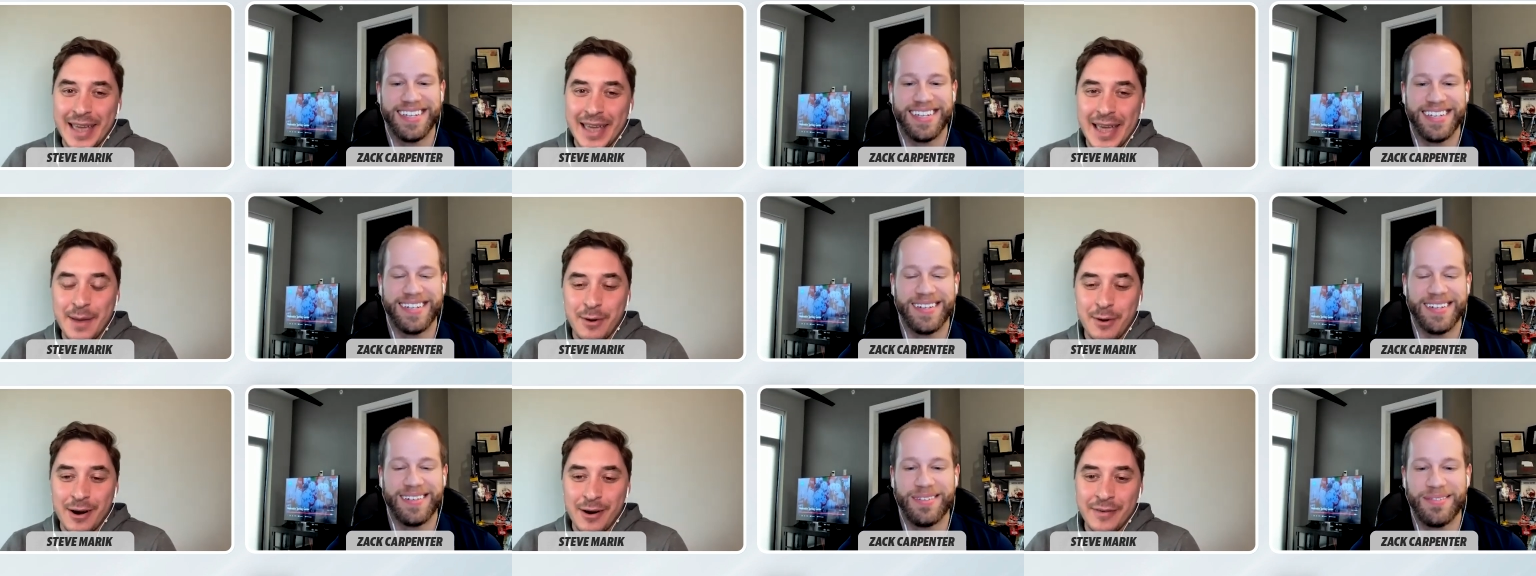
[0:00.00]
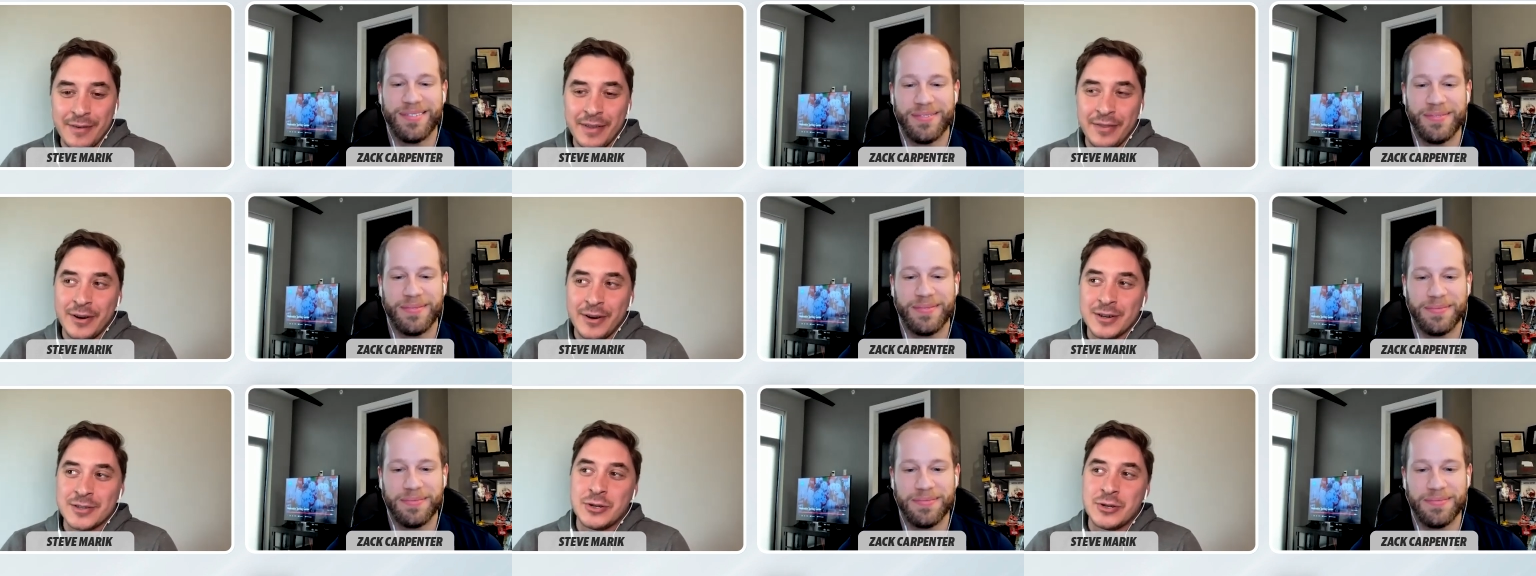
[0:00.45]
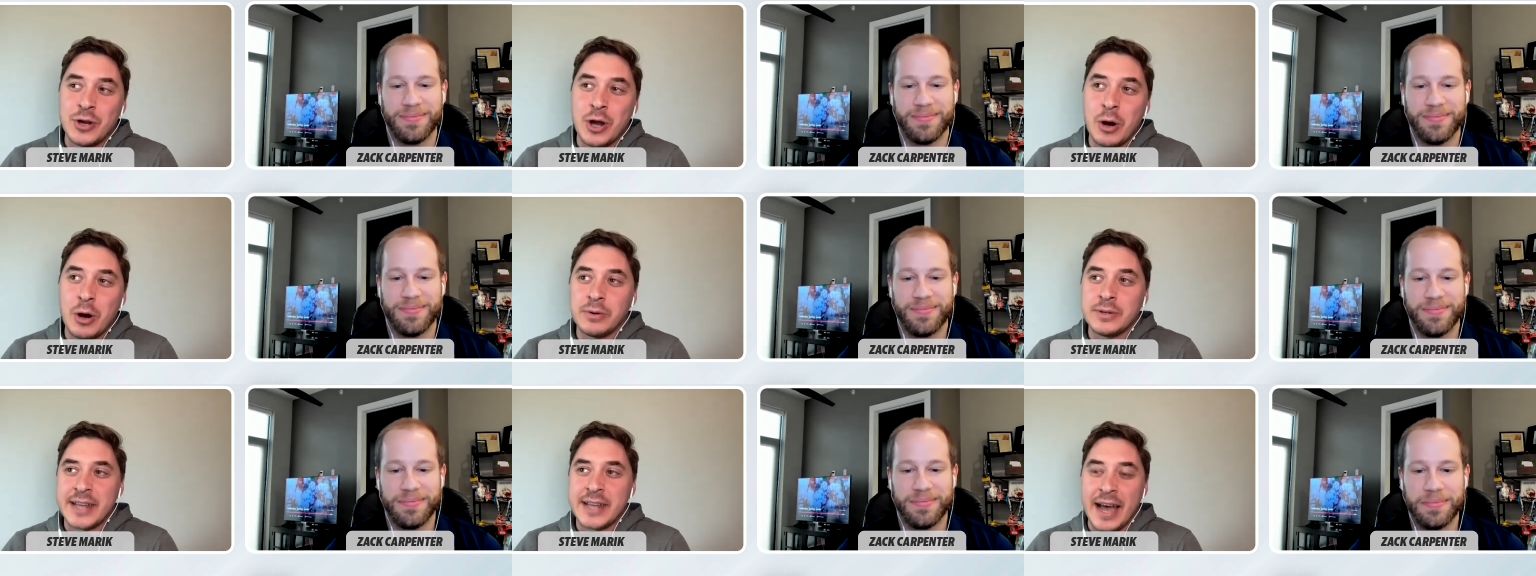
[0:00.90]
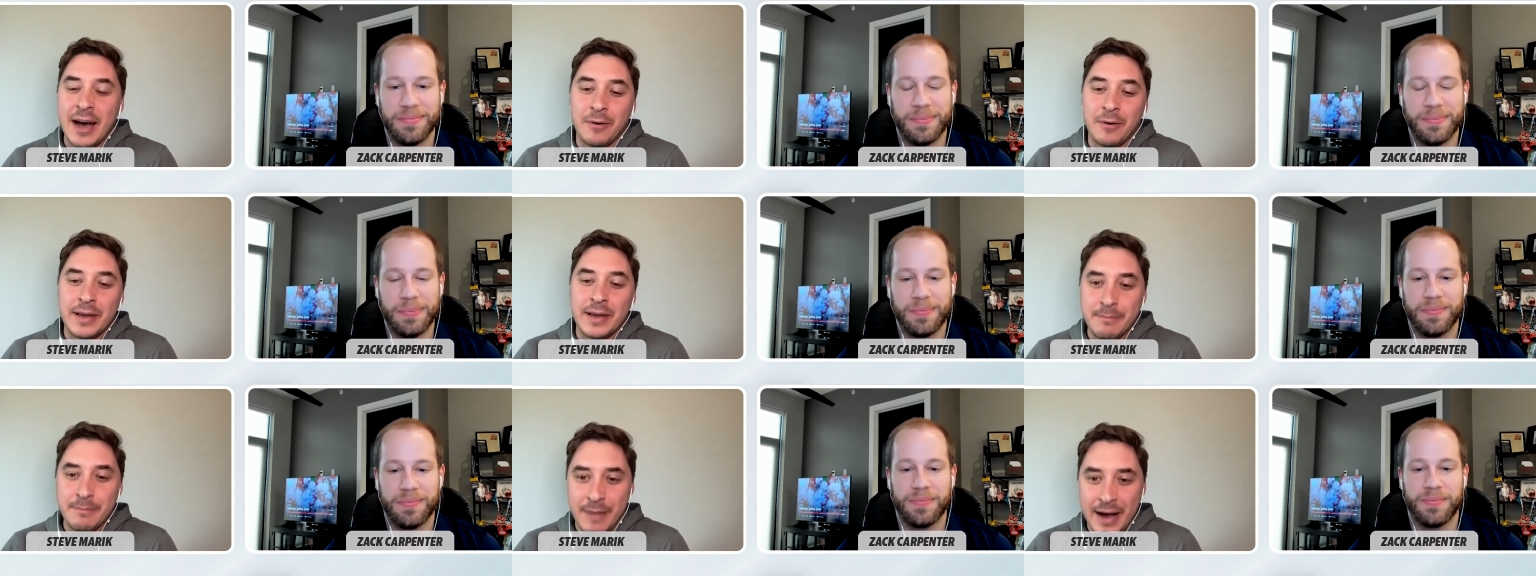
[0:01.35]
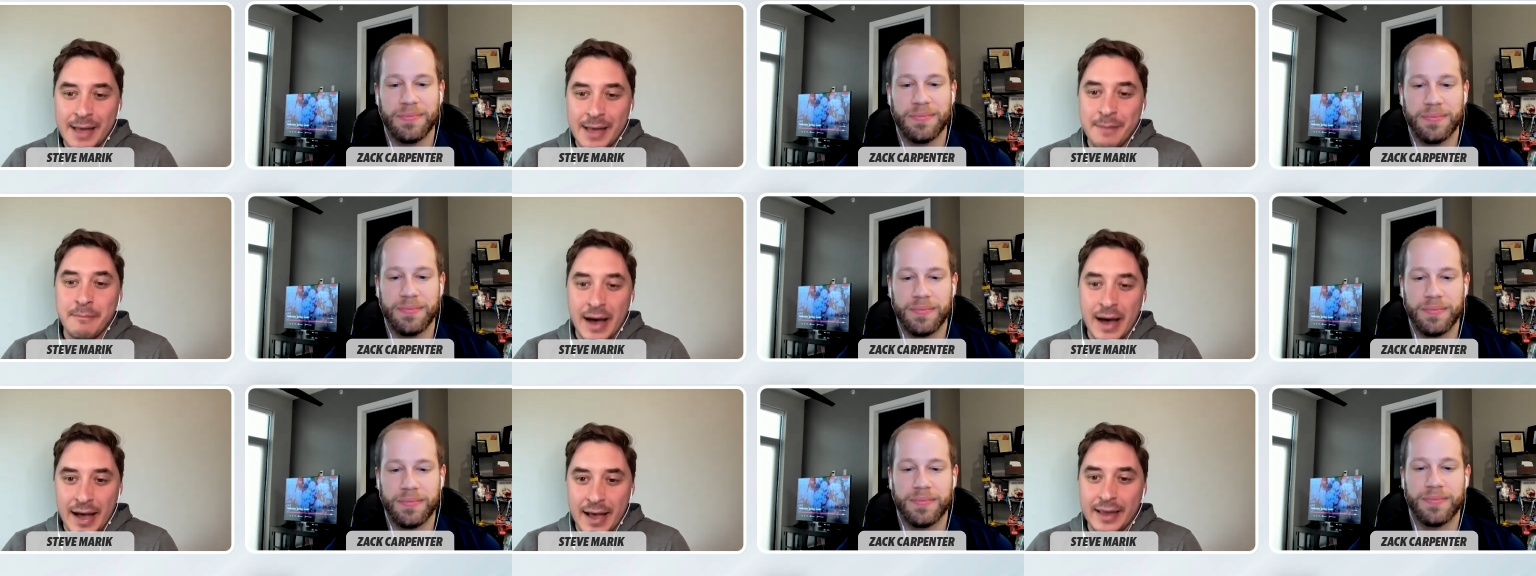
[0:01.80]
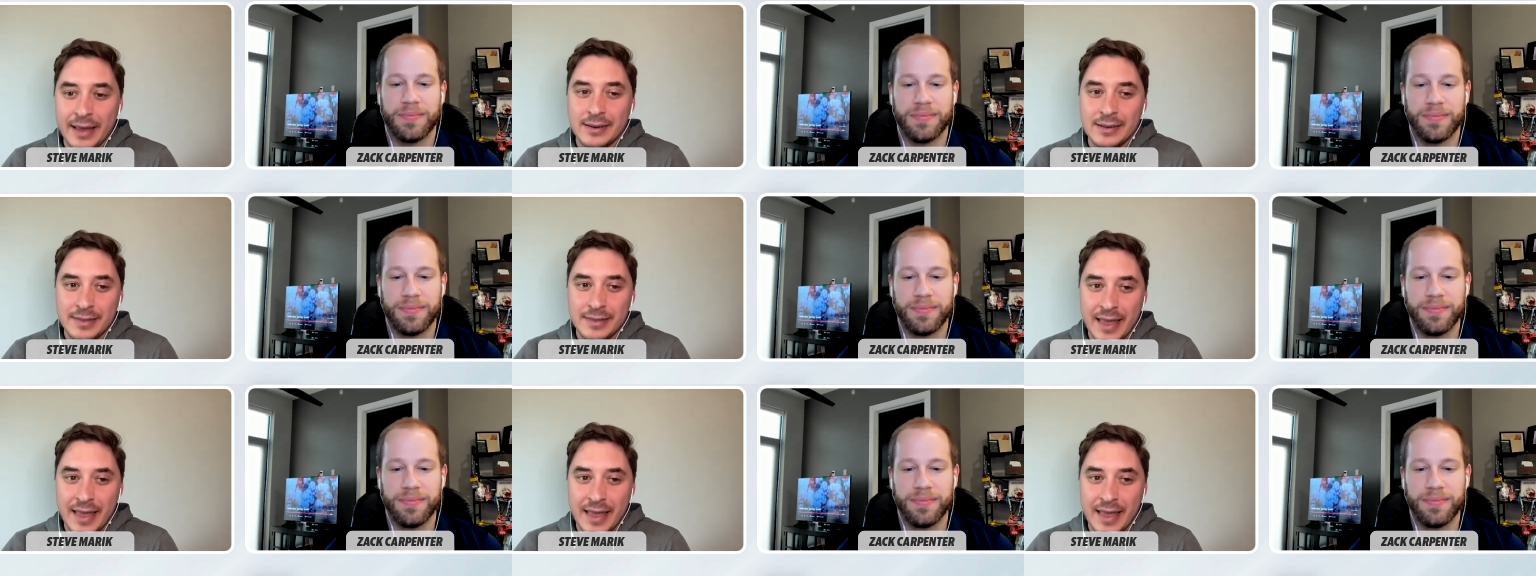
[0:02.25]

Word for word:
Speaker 1: Gabe Ervin, there's no doubt in my mind